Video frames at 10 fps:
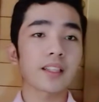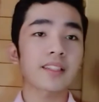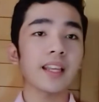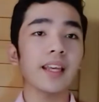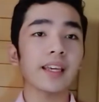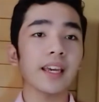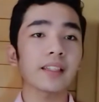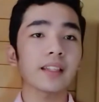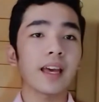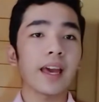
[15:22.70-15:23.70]
The
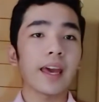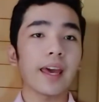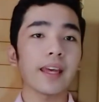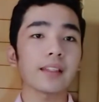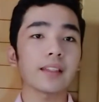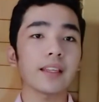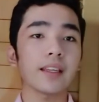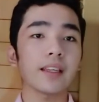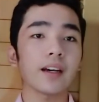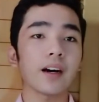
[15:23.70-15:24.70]
silicate and
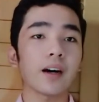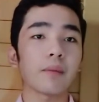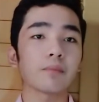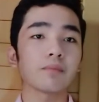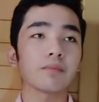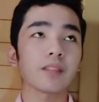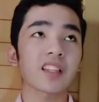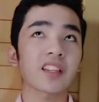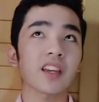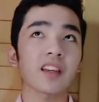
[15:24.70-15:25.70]
the
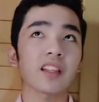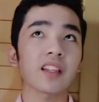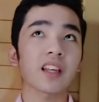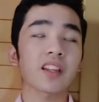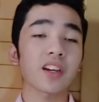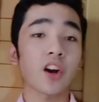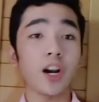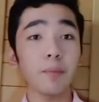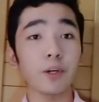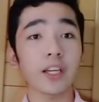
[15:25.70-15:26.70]
let's say the
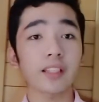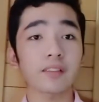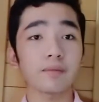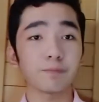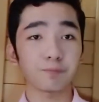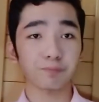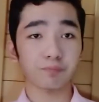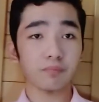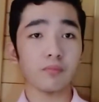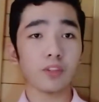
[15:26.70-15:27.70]
carbonate
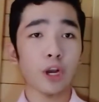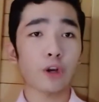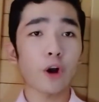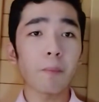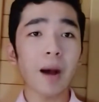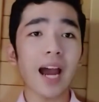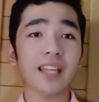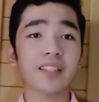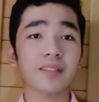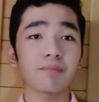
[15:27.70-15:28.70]

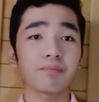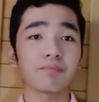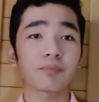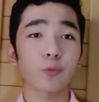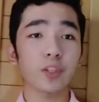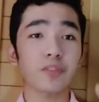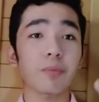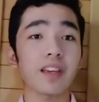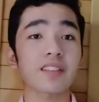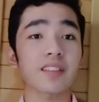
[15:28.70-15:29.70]
combines, which
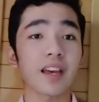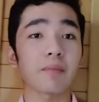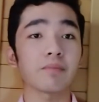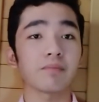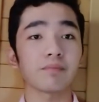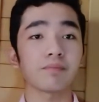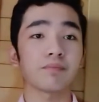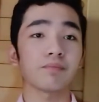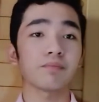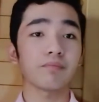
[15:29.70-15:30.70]
makes them
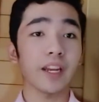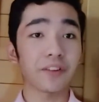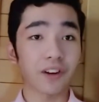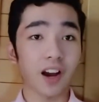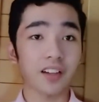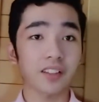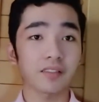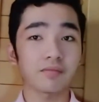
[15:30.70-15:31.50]
a rock.